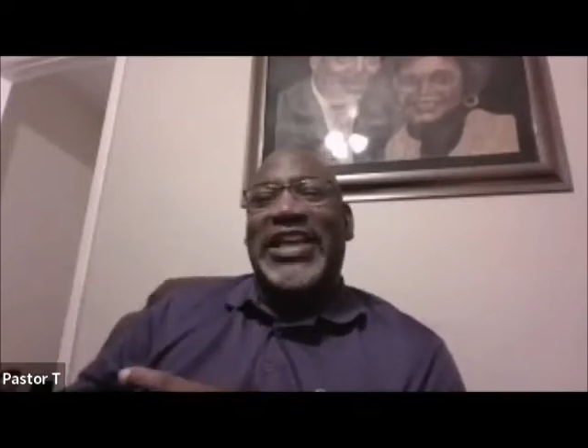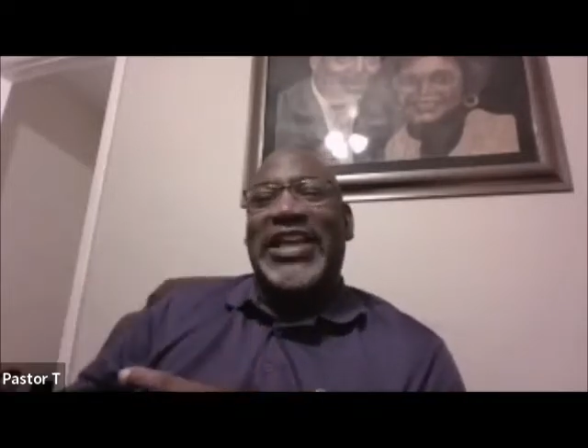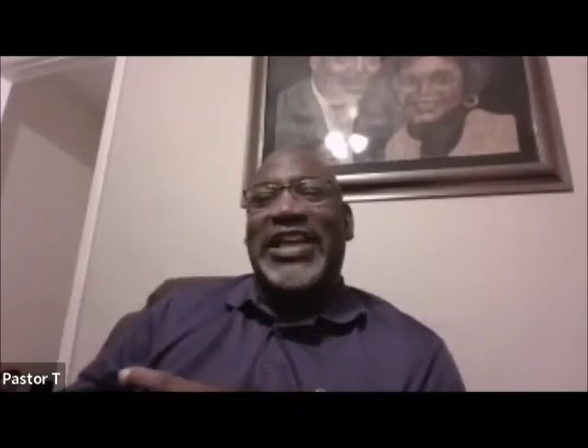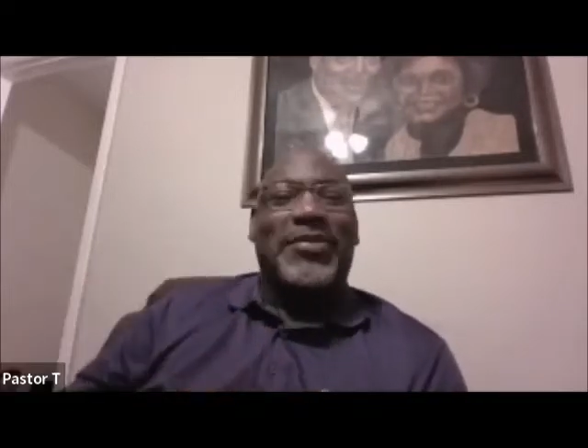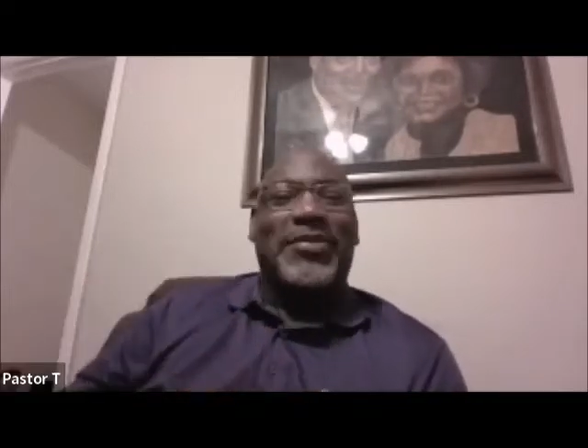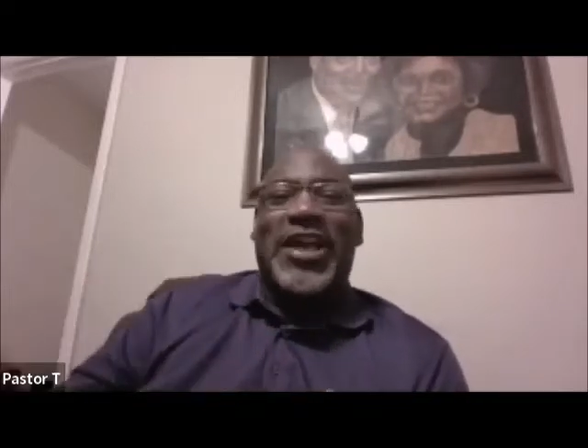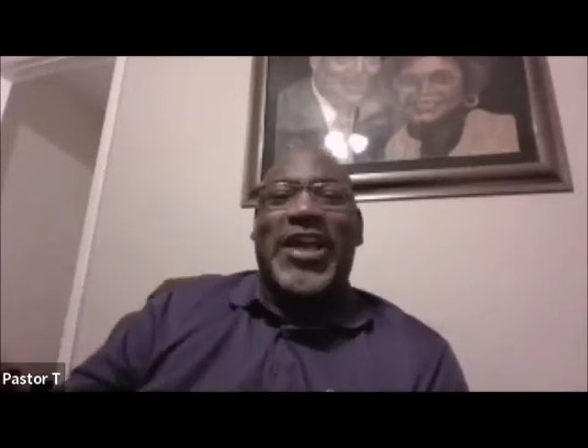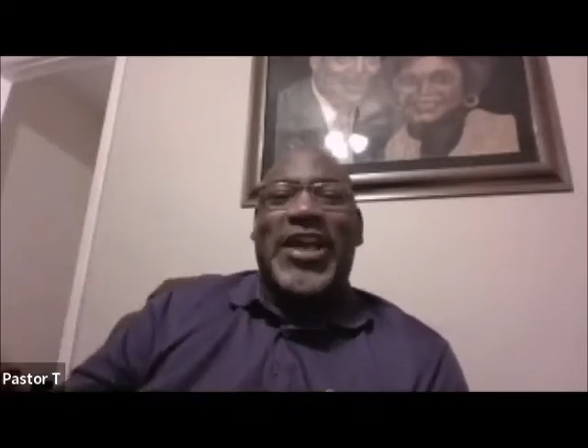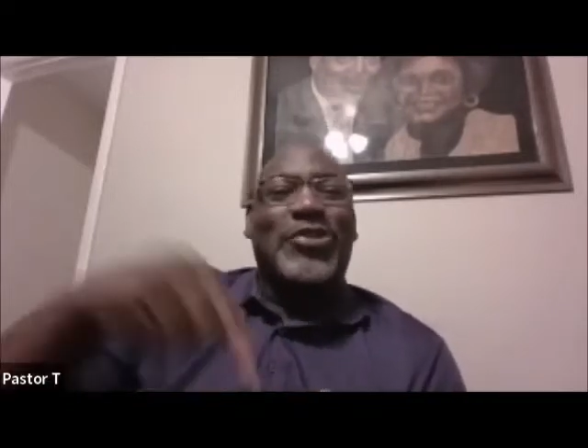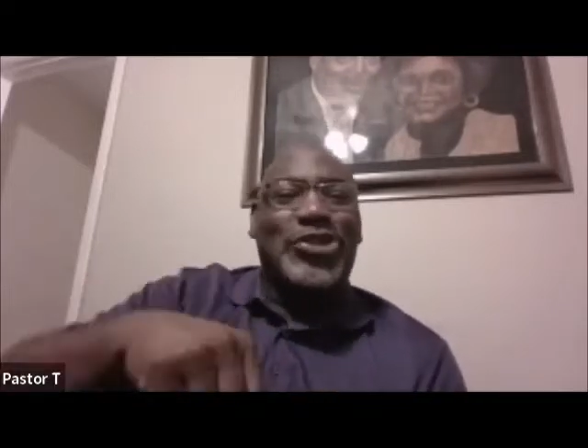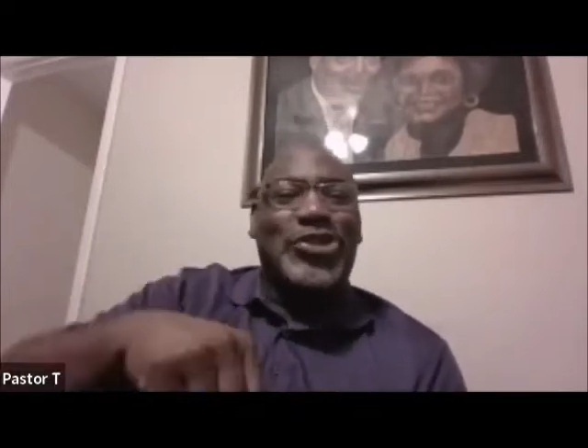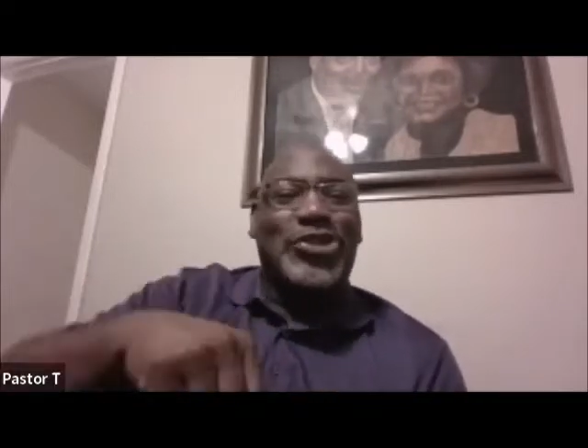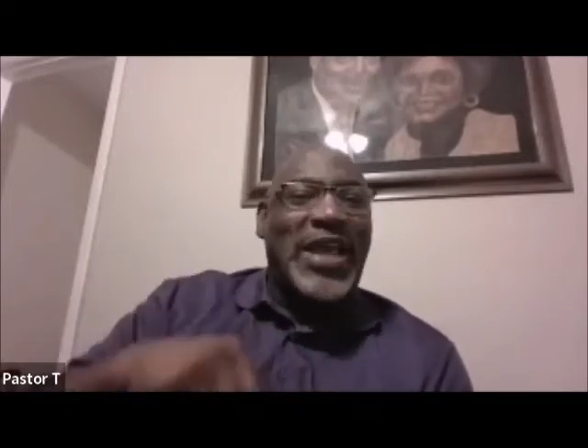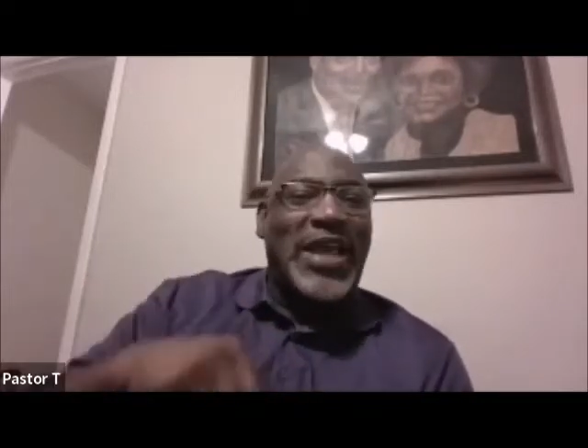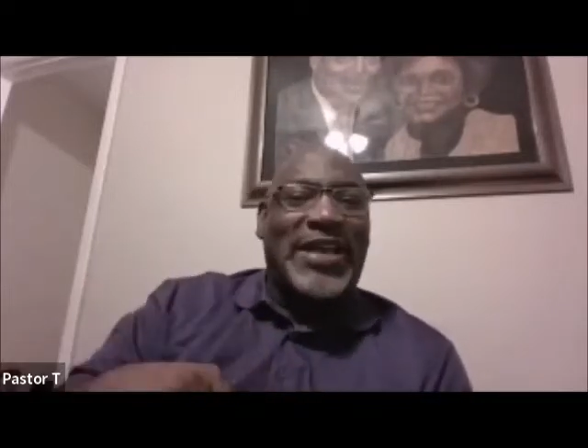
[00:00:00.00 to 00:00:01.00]
Him
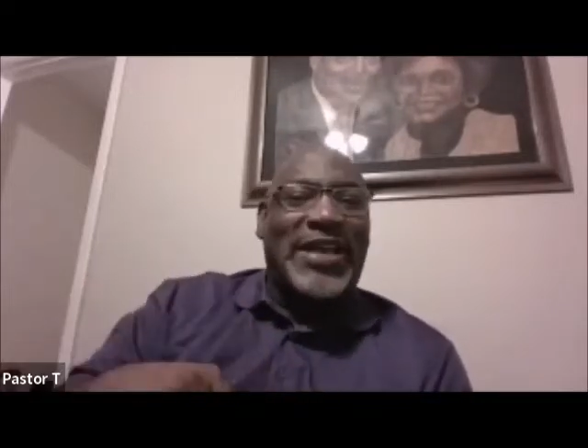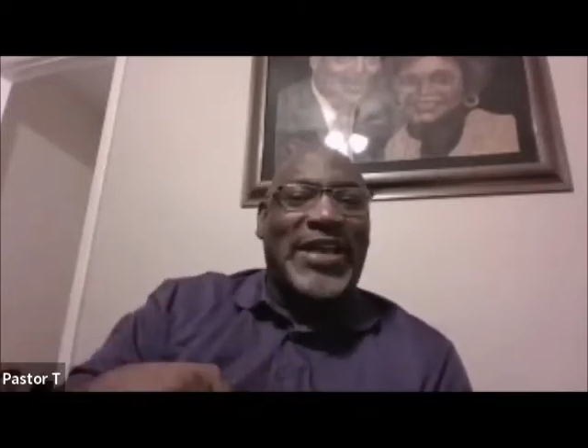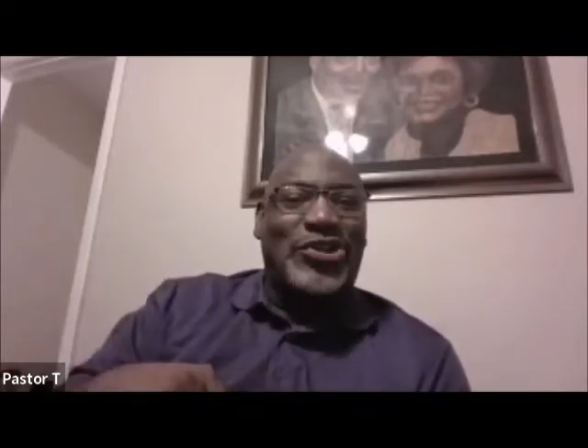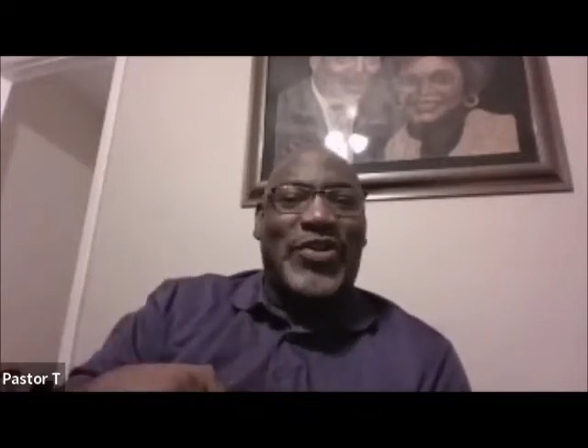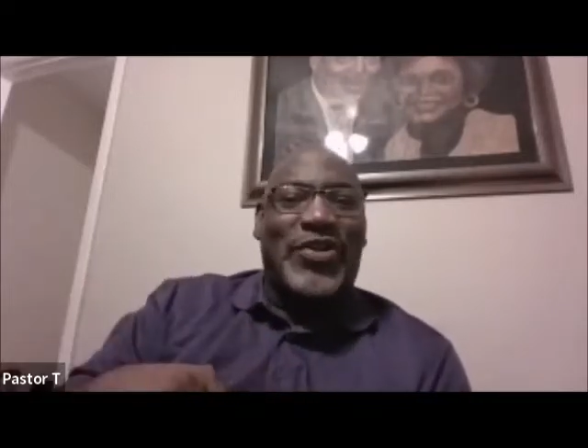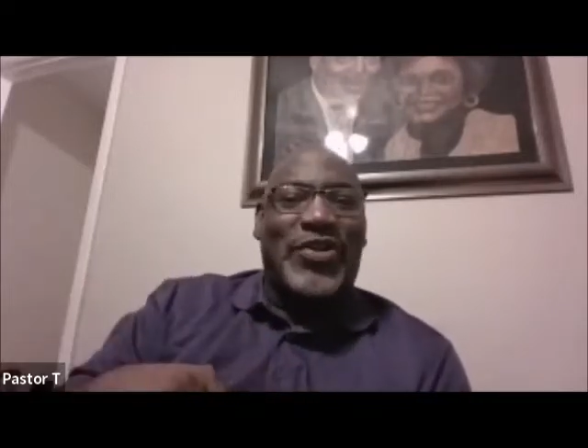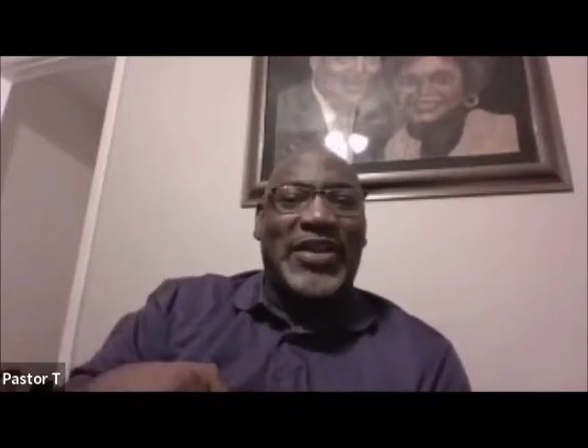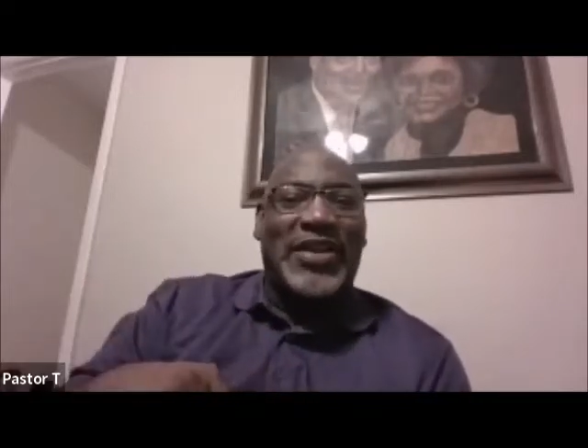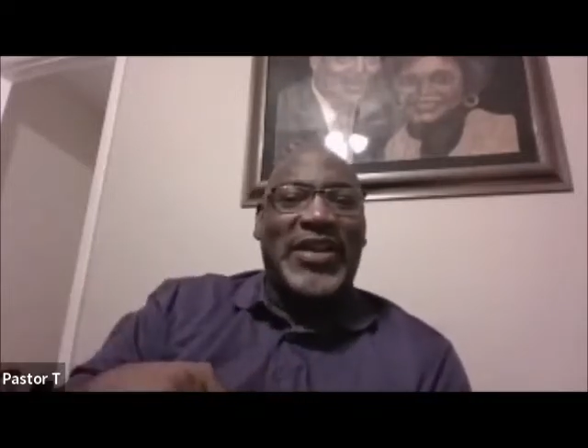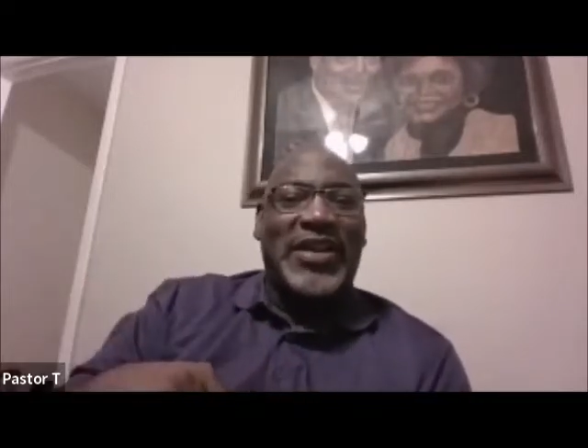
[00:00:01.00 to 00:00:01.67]
causes you to have joy.